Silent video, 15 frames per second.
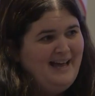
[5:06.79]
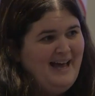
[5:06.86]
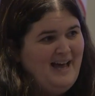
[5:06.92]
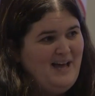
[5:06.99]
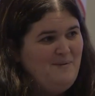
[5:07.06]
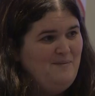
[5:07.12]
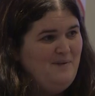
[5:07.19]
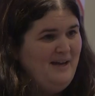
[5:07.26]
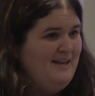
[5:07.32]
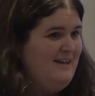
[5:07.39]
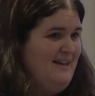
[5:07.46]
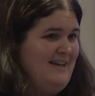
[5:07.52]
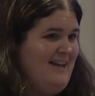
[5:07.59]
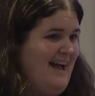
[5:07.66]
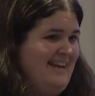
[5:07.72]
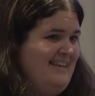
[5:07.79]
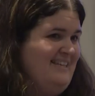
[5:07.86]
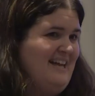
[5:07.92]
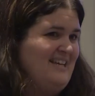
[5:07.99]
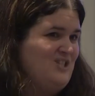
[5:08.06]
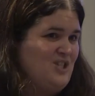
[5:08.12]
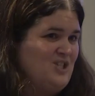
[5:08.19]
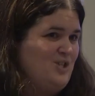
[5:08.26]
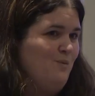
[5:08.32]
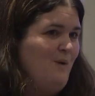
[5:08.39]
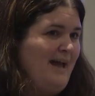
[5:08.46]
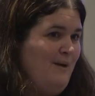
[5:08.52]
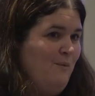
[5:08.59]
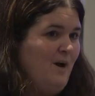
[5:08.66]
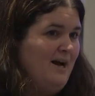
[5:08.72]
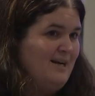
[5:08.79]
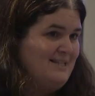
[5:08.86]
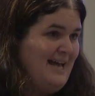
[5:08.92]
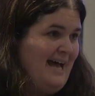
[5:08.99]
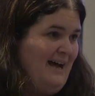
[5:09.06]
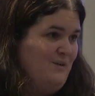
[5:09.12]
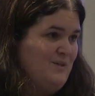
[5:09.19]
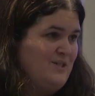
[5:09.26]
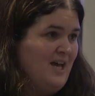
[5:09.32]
And that's just the way it works out.